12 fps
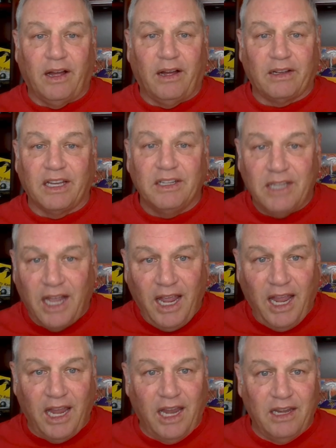
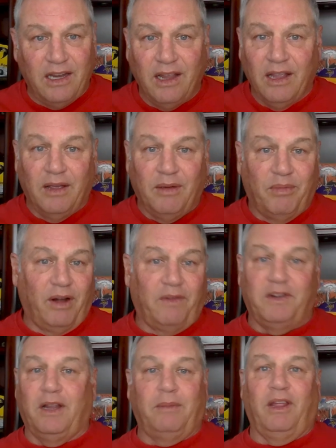contained. But every
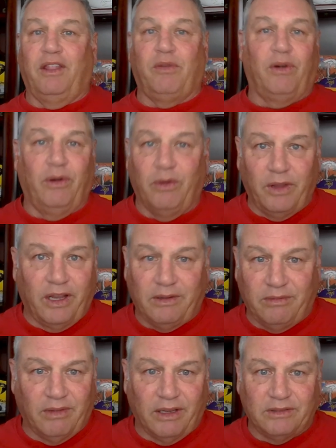time they threw,
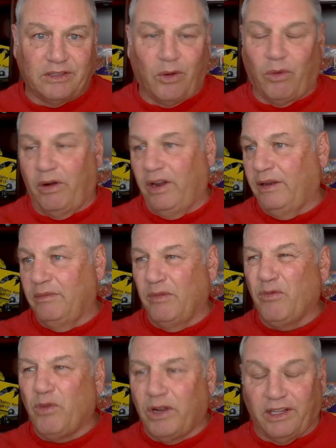they scored.
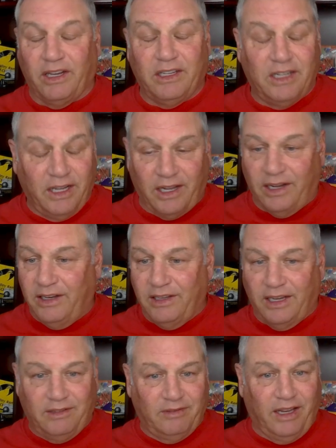And what they did,
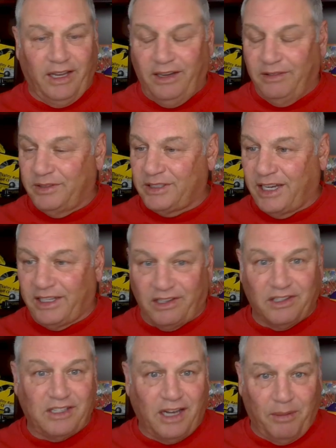it was like the
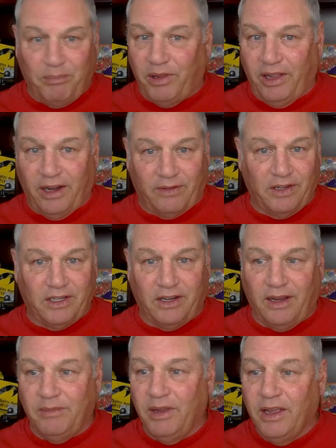same play every
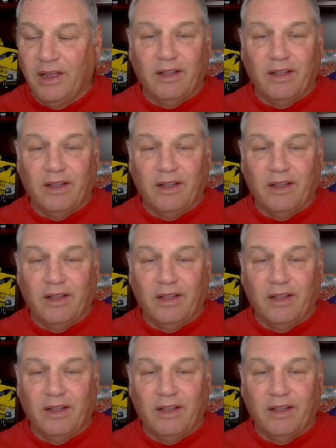time.